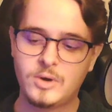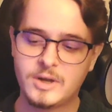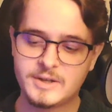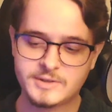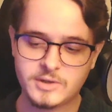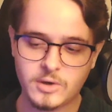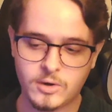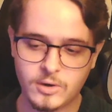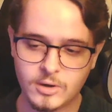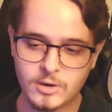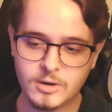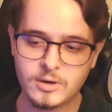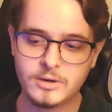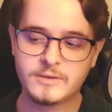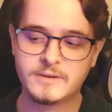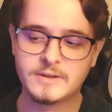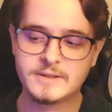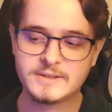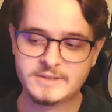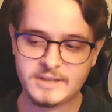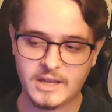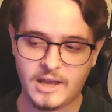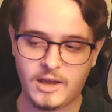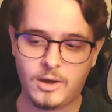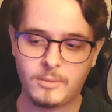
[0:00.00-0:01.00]
has heard
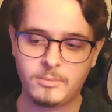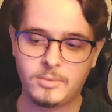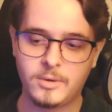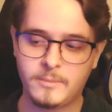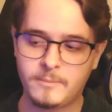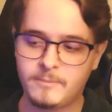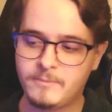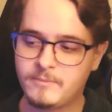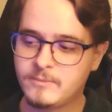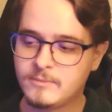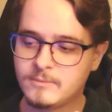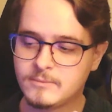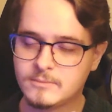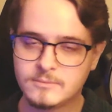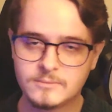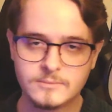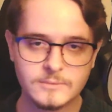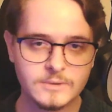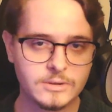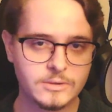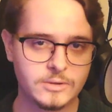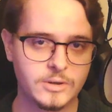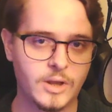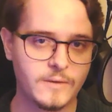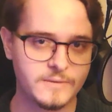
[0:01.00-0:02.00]
this
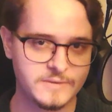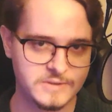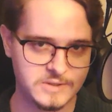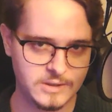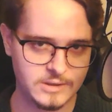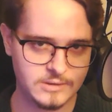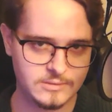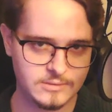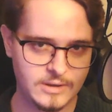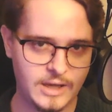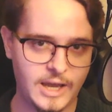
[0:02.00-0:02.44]
album loves it.